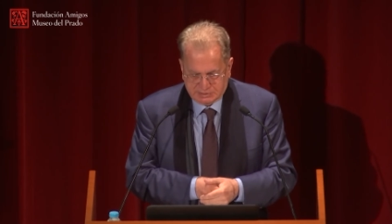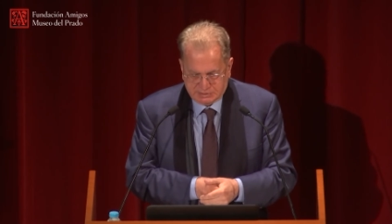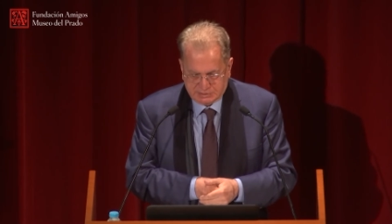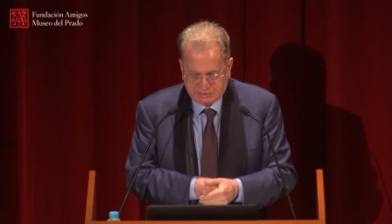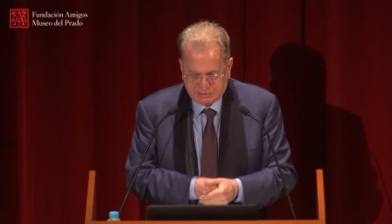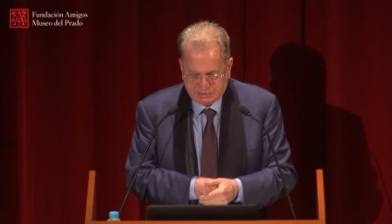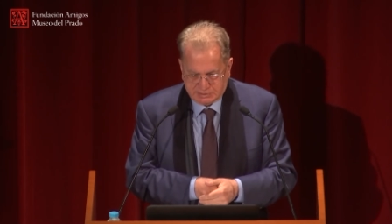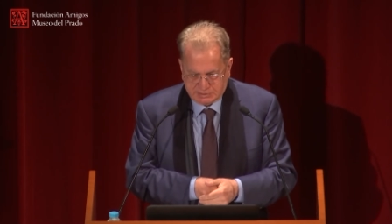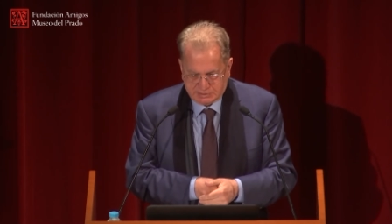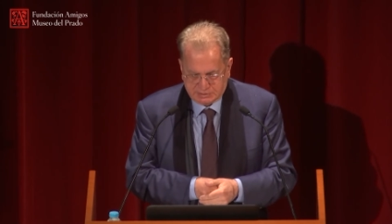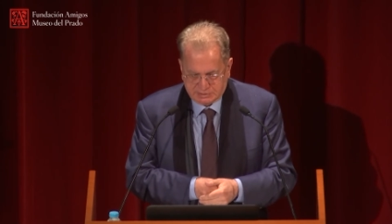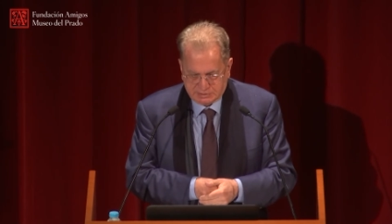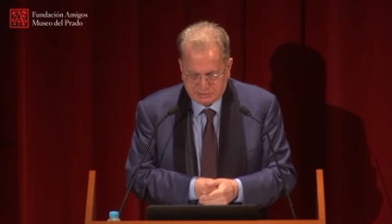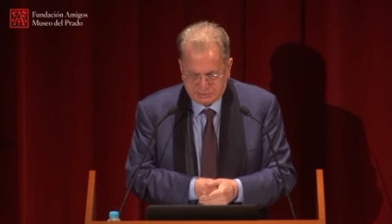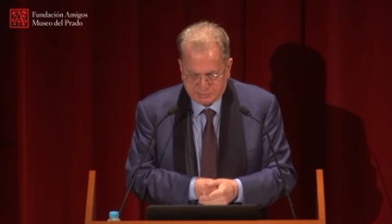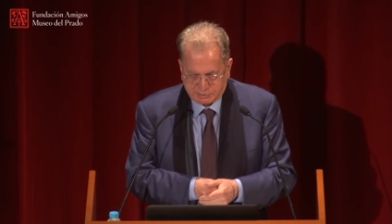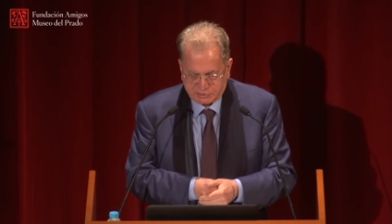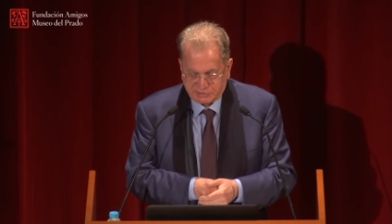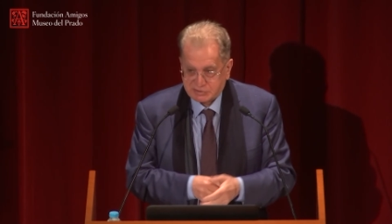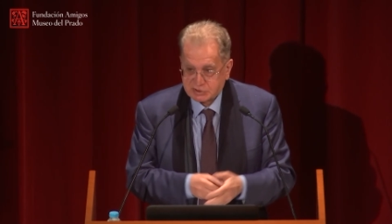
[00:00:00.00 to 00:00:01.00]
uh,
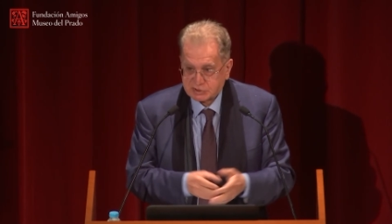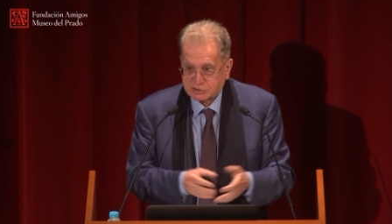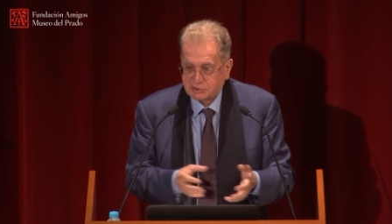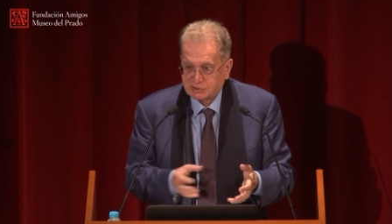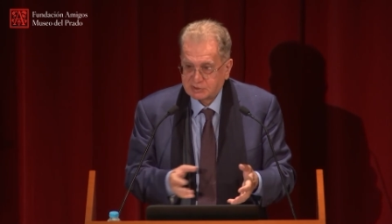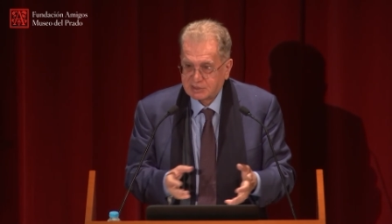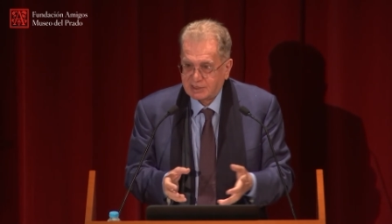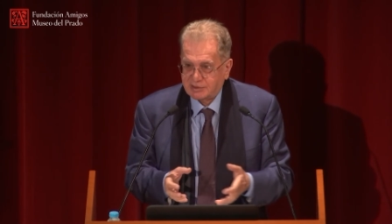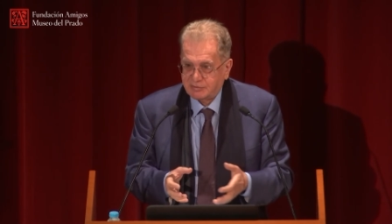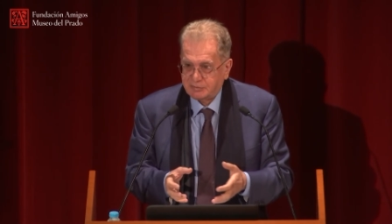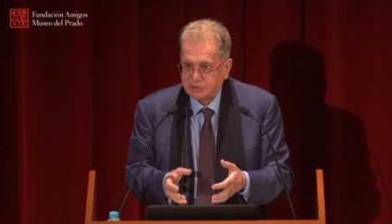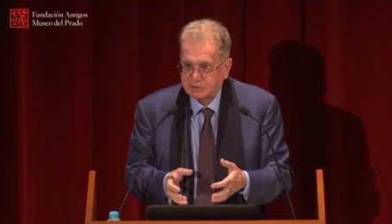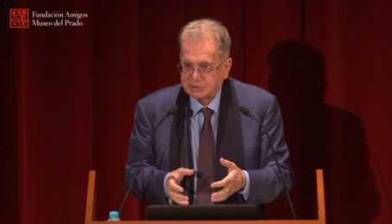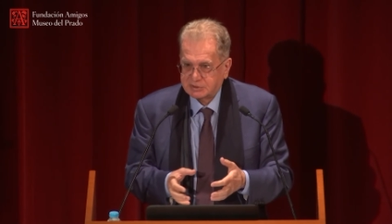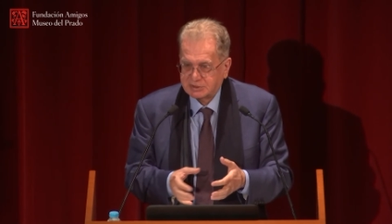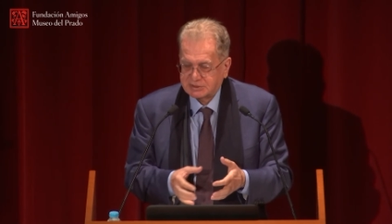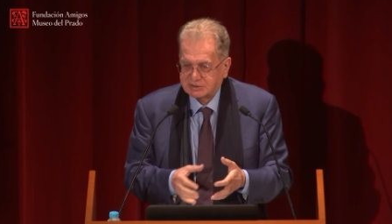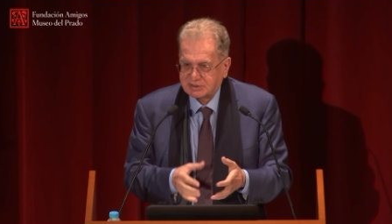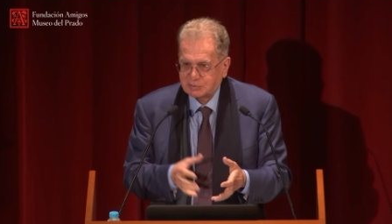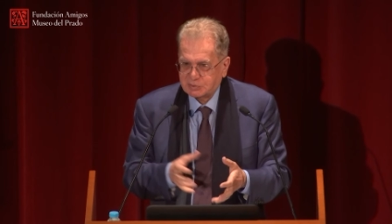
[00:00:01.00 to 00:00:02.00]
provisional
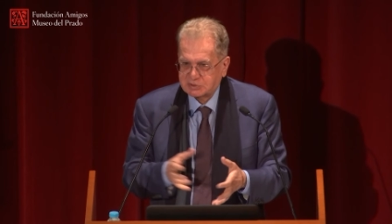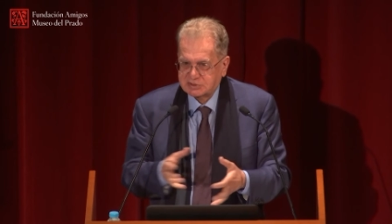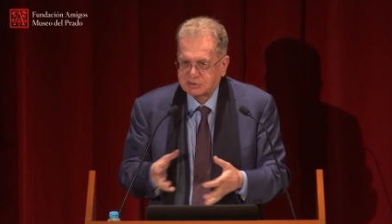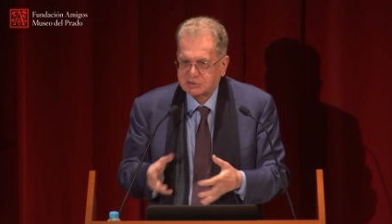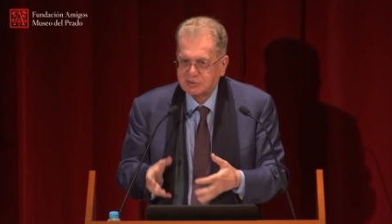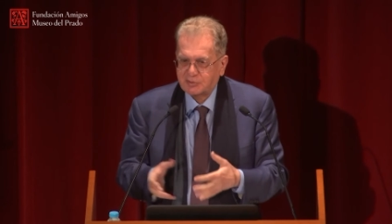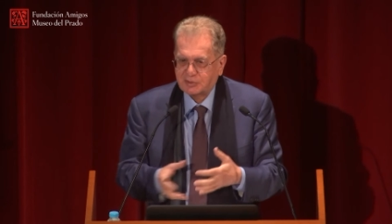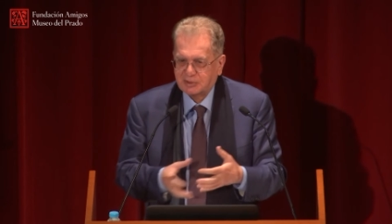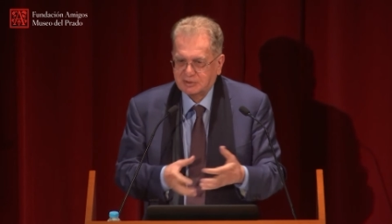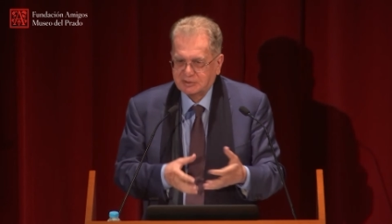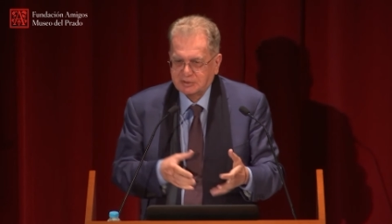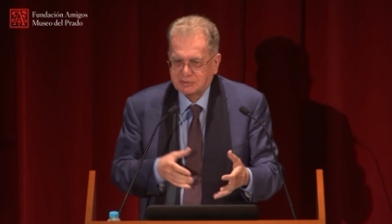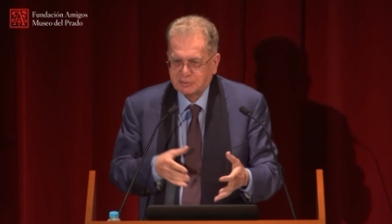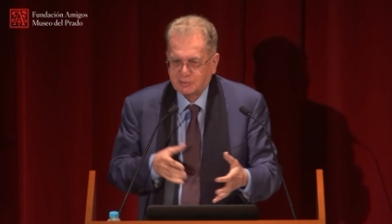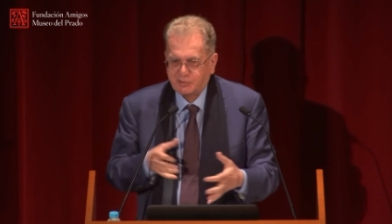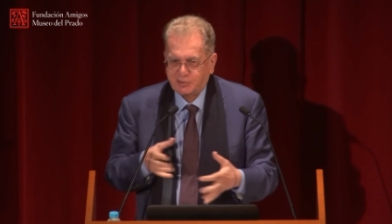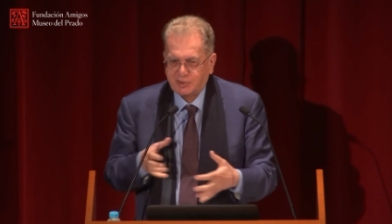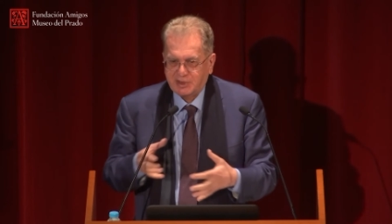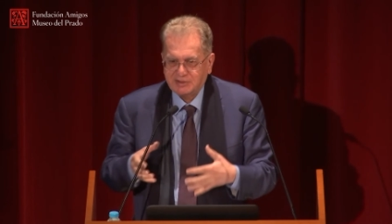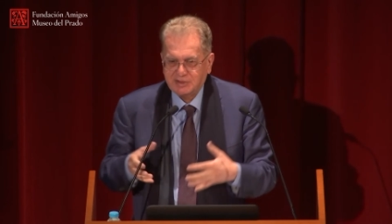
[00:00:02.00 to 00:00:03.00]
government, and it was difficult to
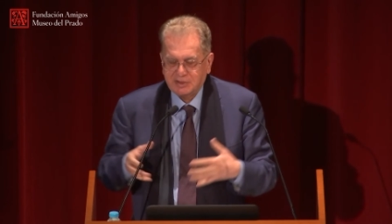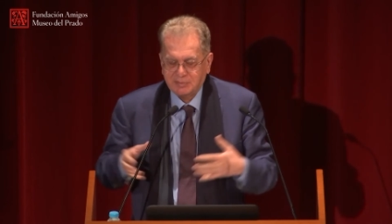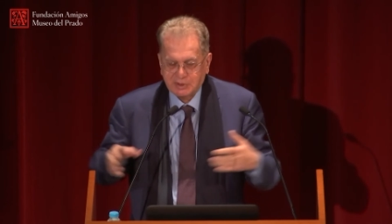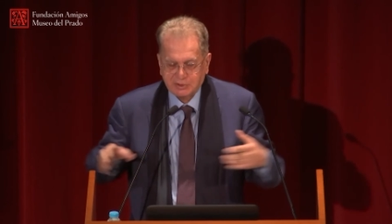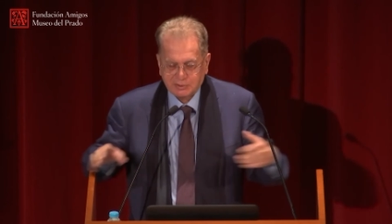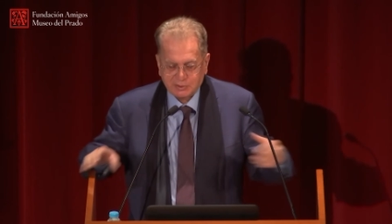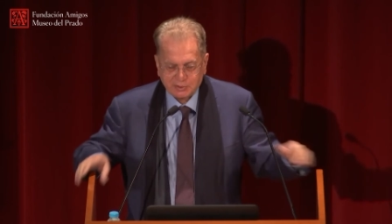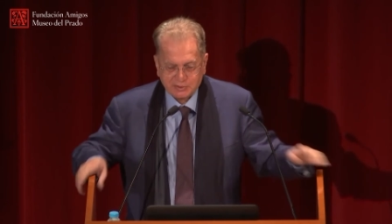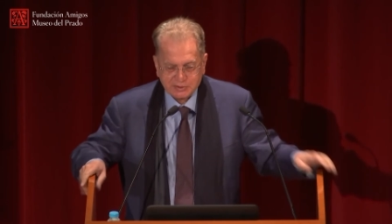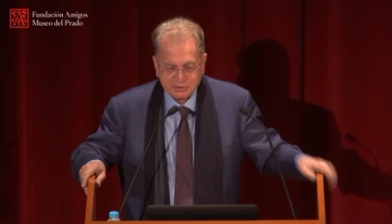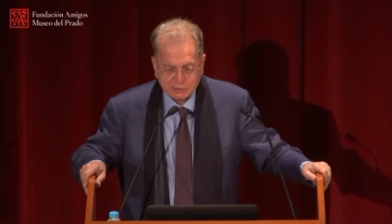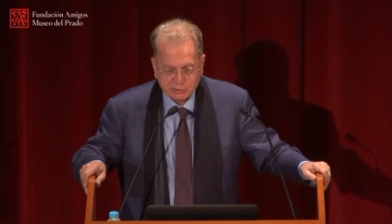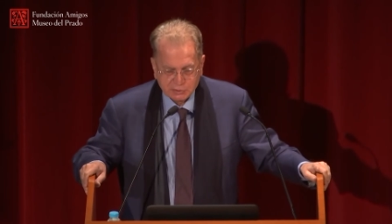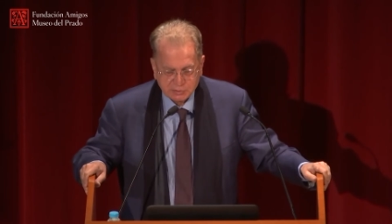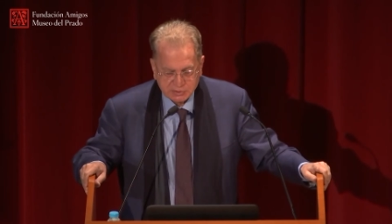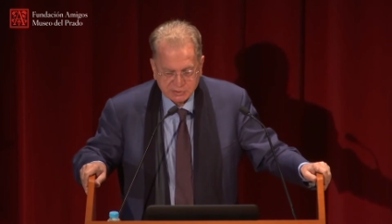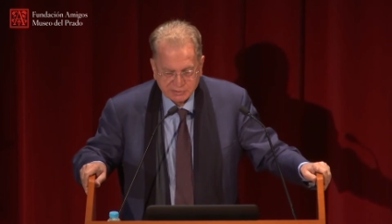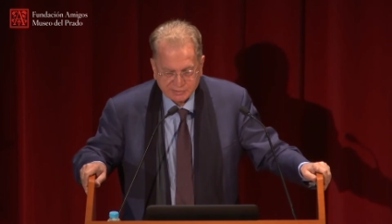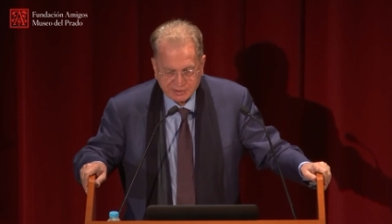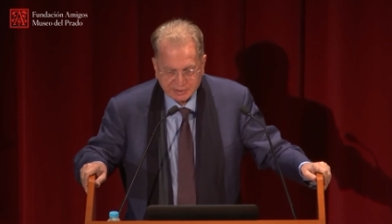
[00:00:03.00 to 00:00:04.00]
find them in all these
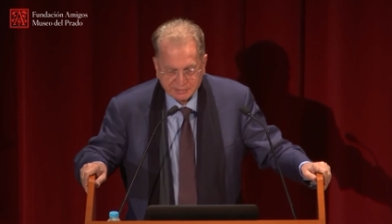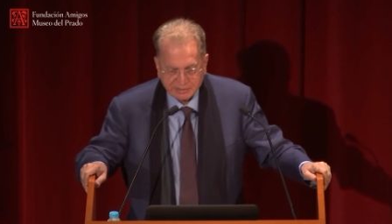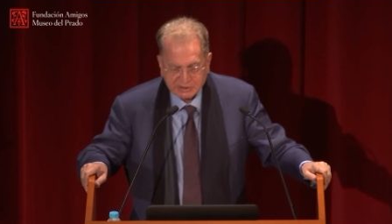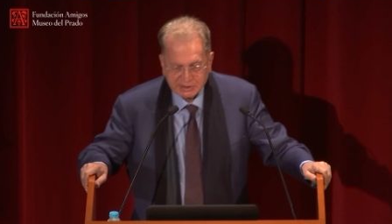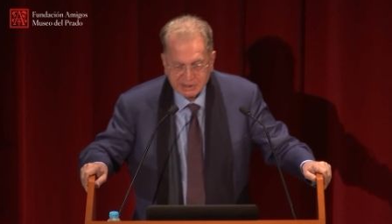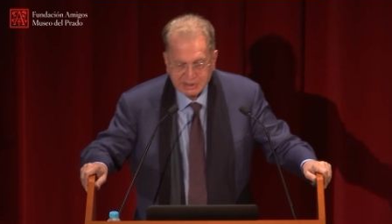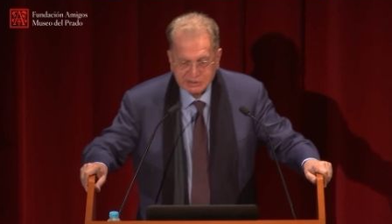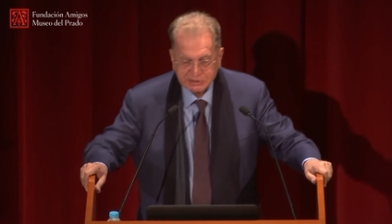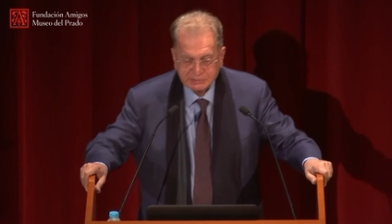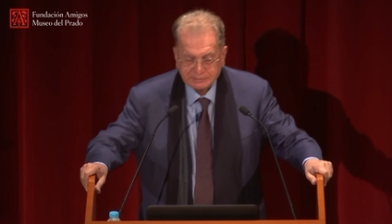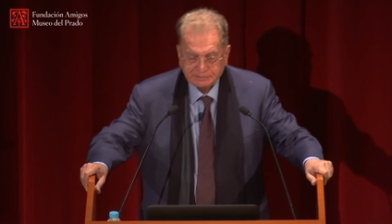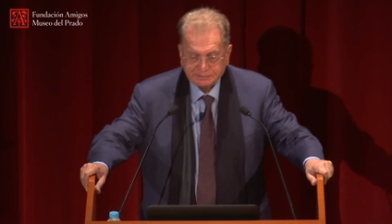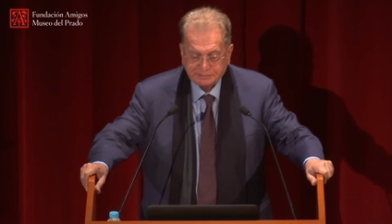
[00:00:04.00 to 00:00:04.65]
rooms of Hermitage.